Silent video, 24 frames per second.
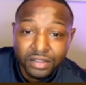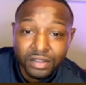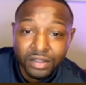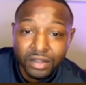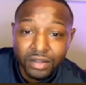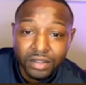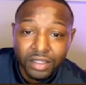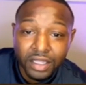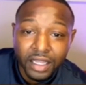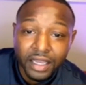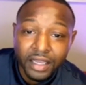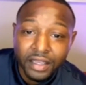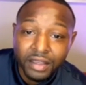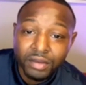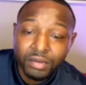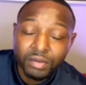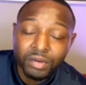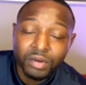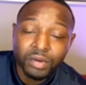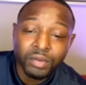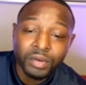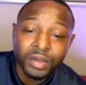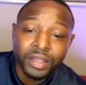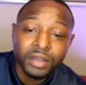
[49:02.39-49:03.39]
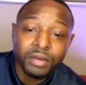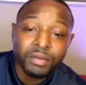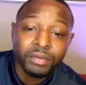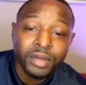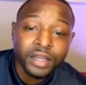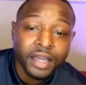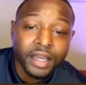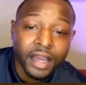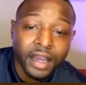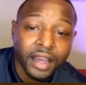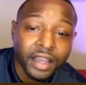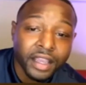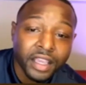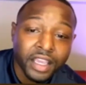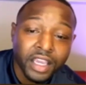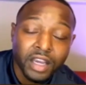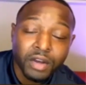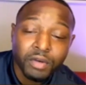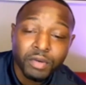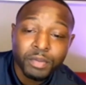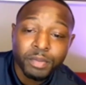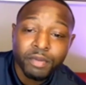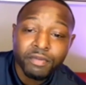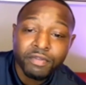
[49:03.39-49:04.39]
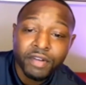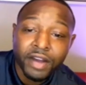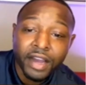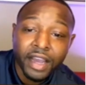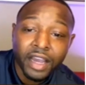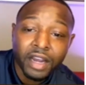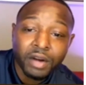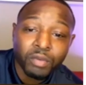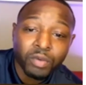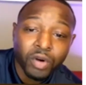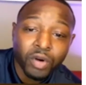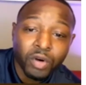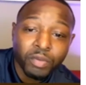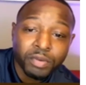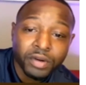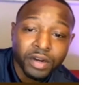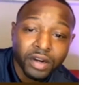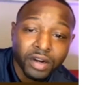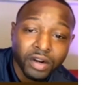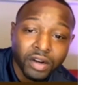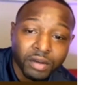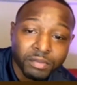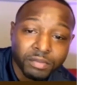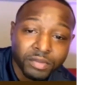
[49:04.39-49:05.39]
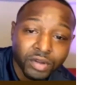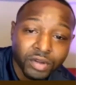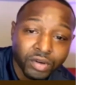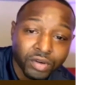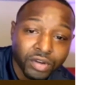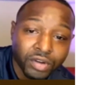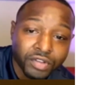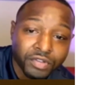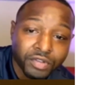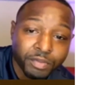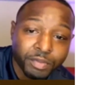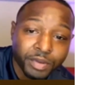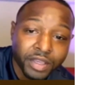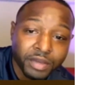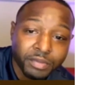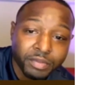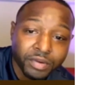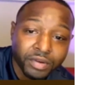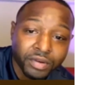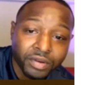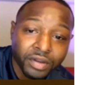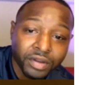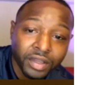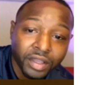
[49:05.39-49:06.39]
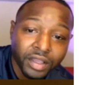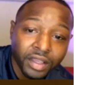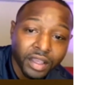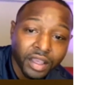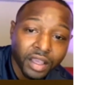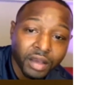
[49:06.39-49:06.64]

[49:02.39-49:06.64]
You know, like, we are here, we provide, and we're opening up doors for people,